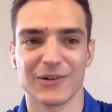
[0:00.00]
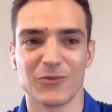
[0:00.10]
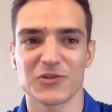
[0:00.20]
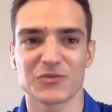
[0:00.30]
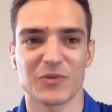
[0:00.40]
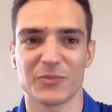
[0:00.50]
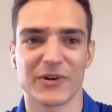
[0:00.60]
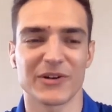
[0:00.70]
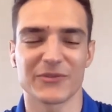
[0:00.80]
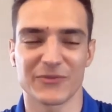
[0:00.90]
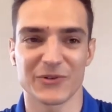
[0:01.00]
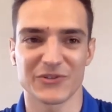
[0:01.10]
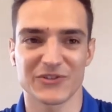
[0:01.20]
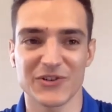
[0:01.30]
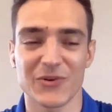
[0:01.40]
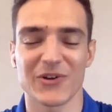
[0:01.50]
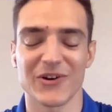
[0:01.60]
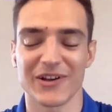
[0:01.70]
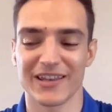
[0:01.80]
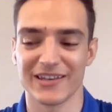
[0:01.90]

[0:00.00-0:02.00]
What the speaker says: was prepared for so long,